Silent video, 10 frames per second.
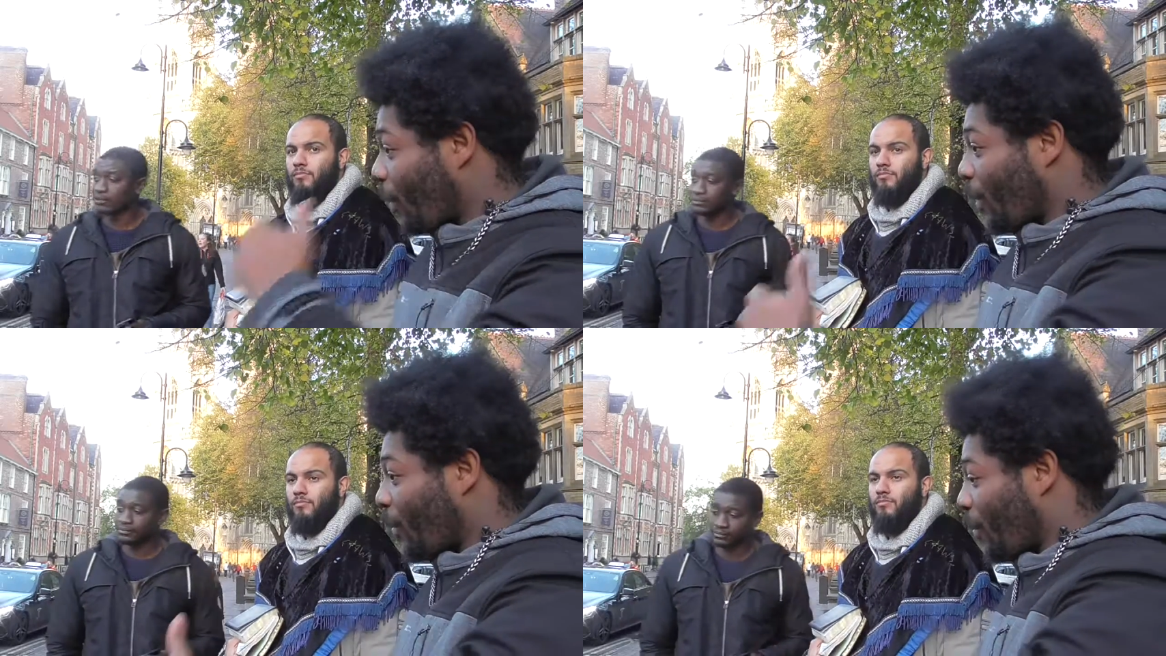
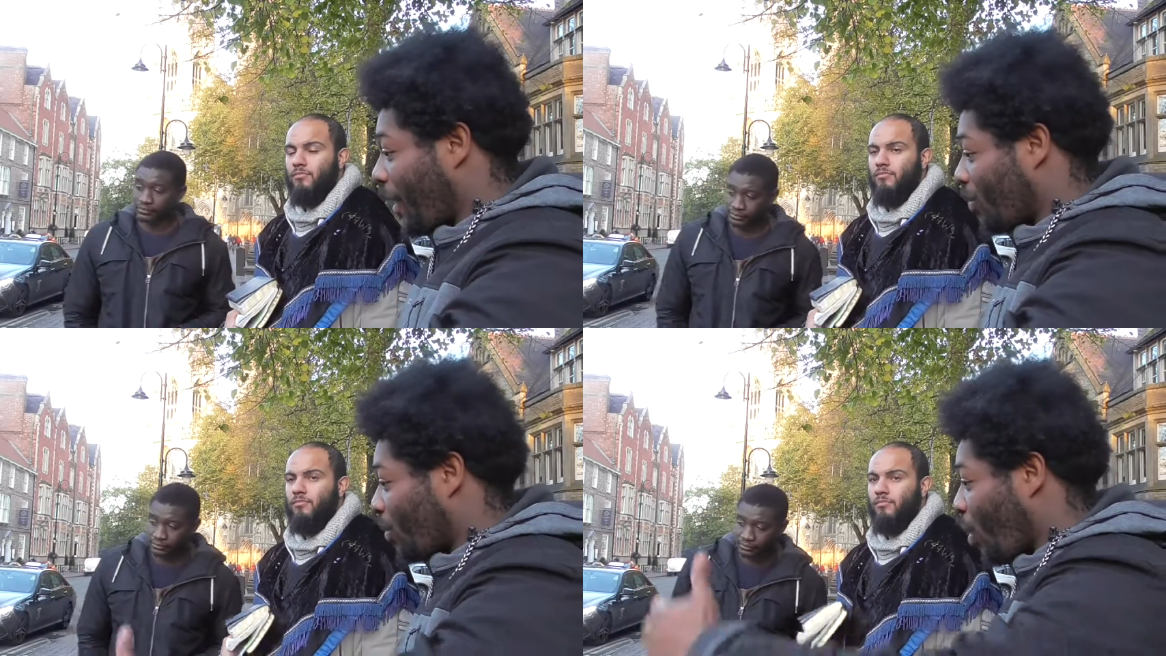Speaker 1: the, the
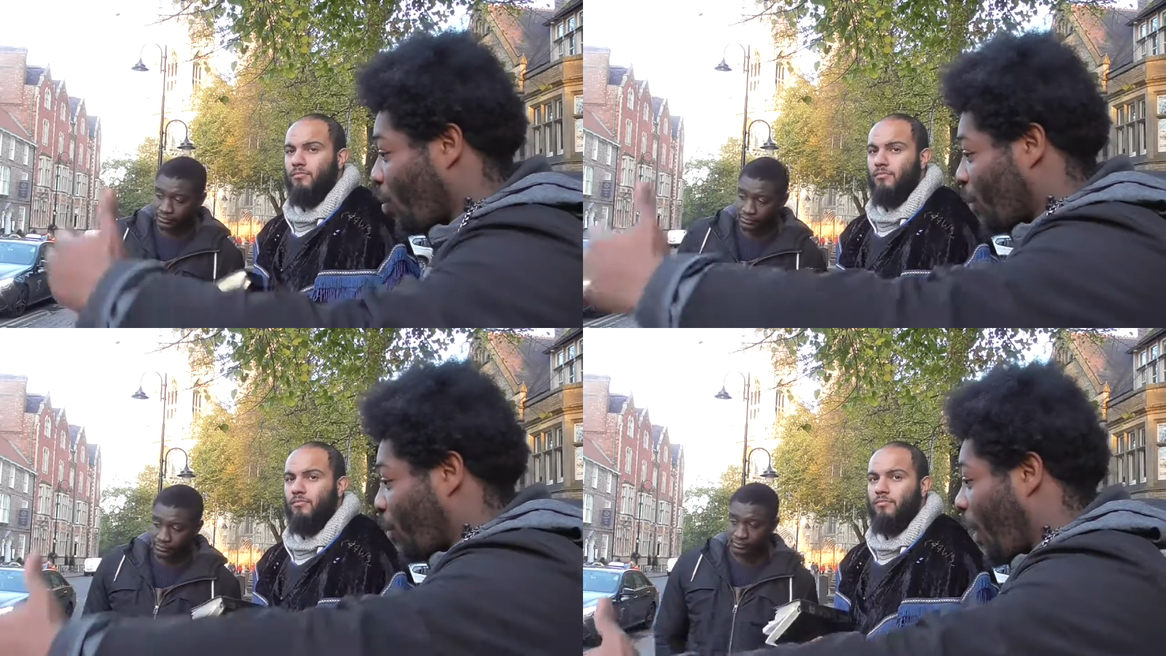
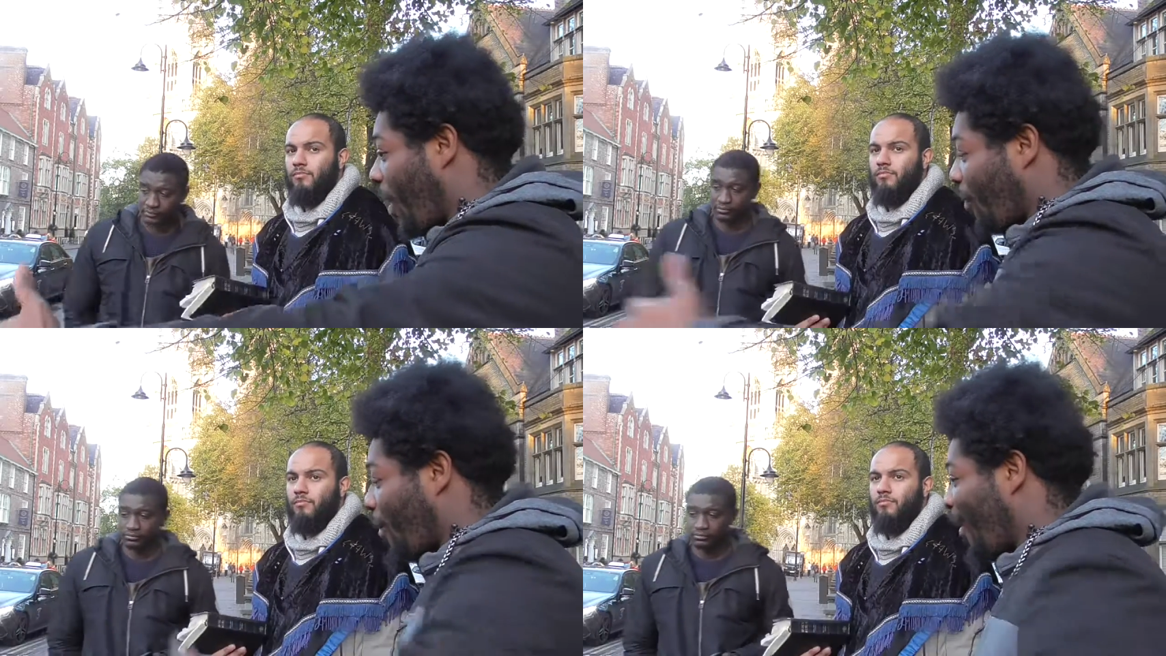Mexico is
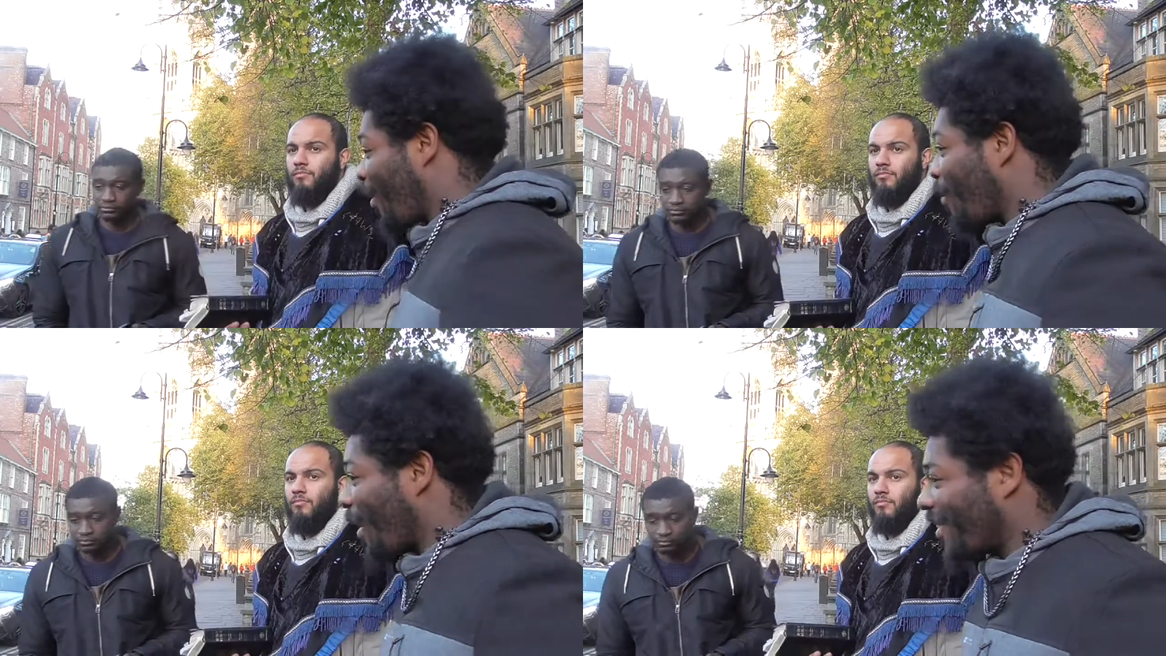part of
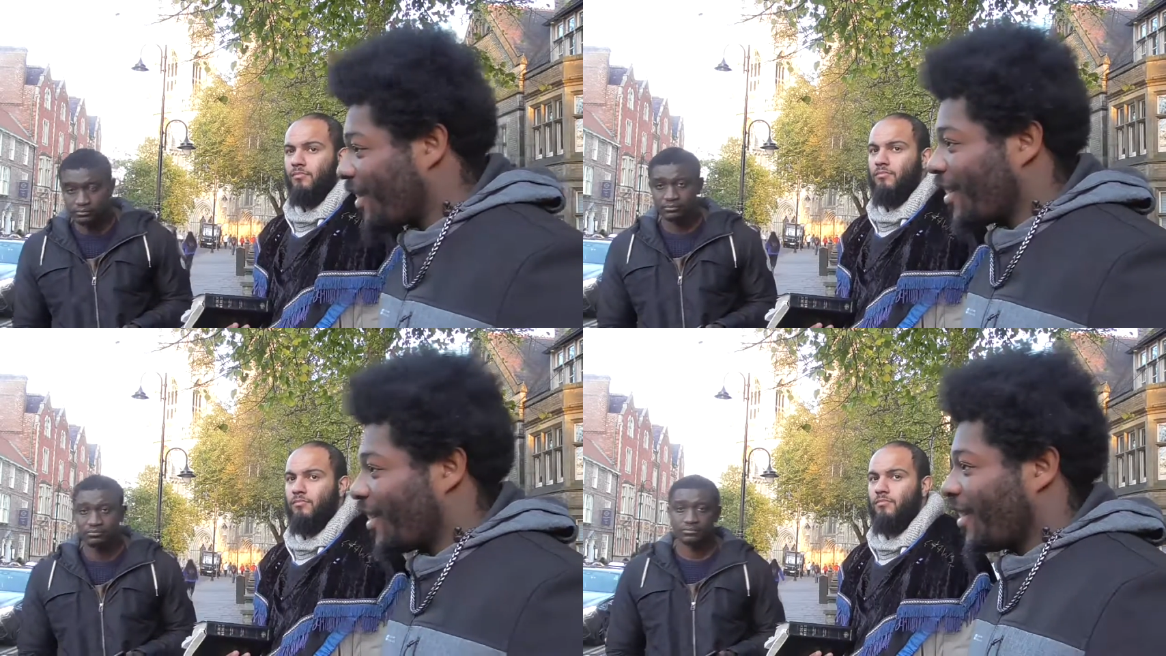America, mate.
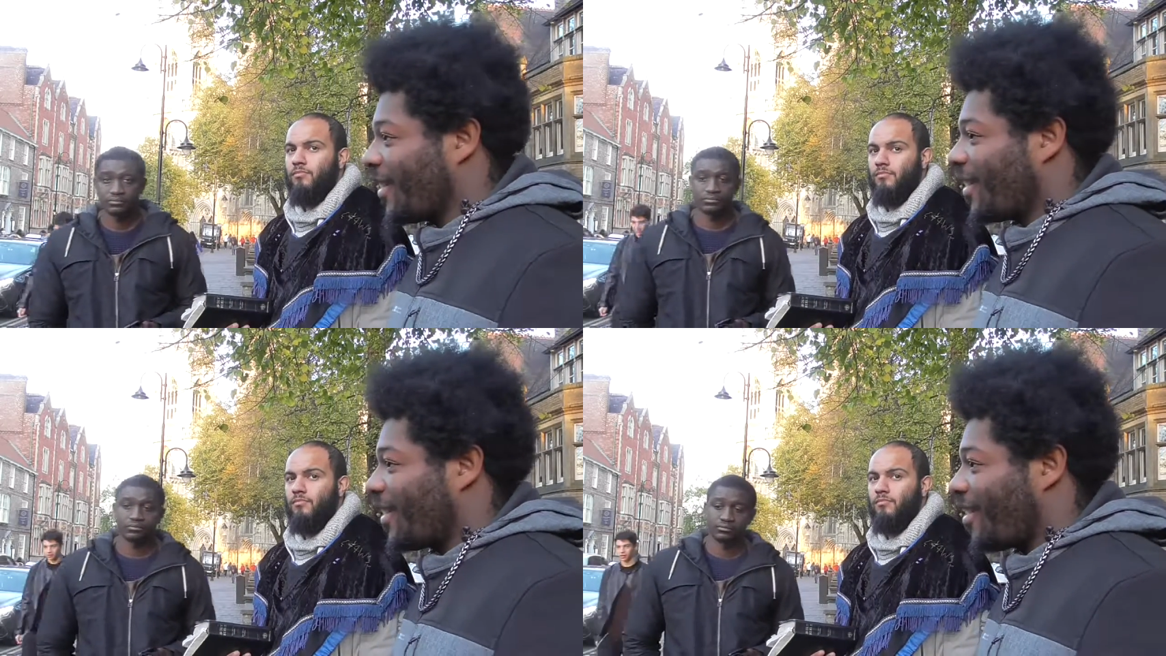
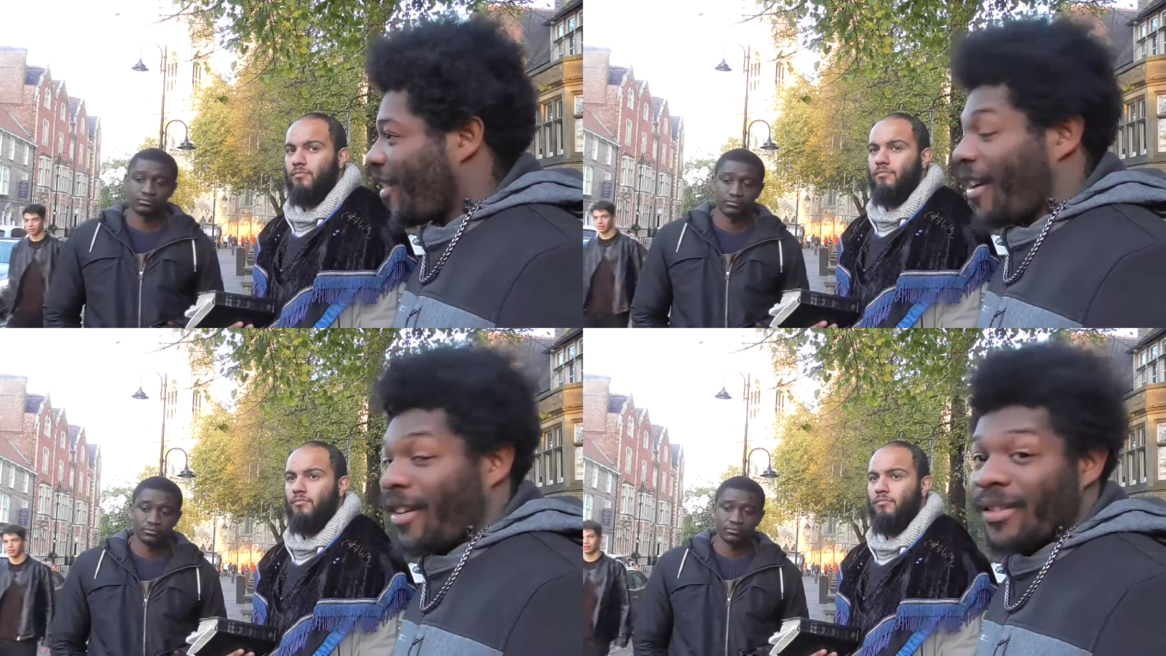
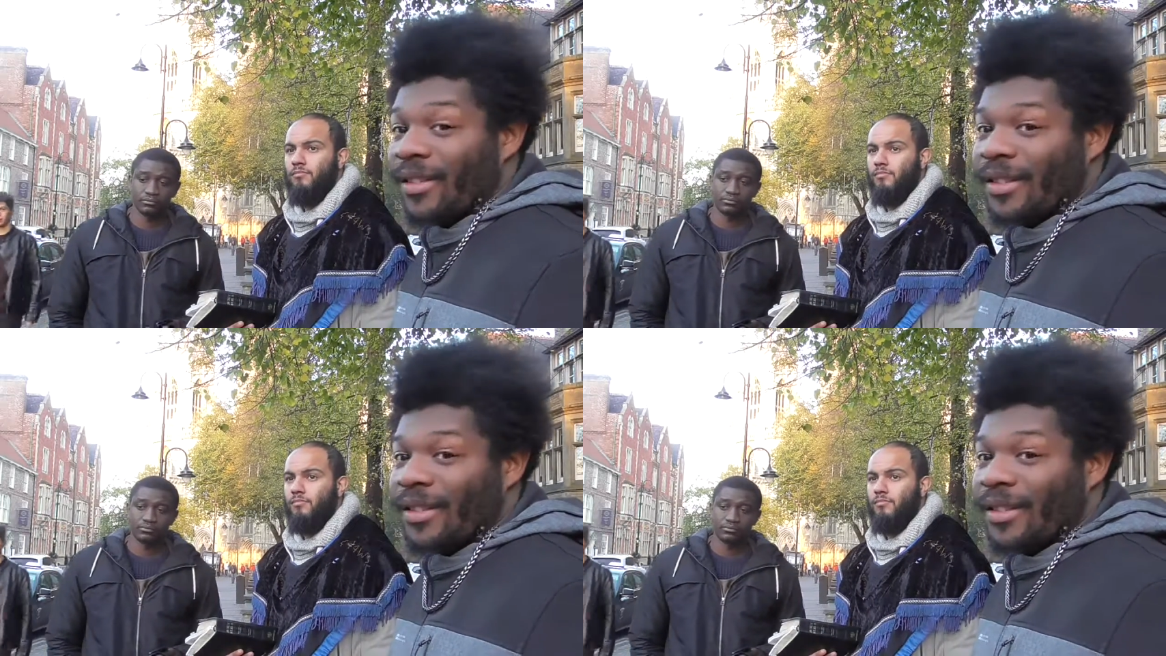Okay,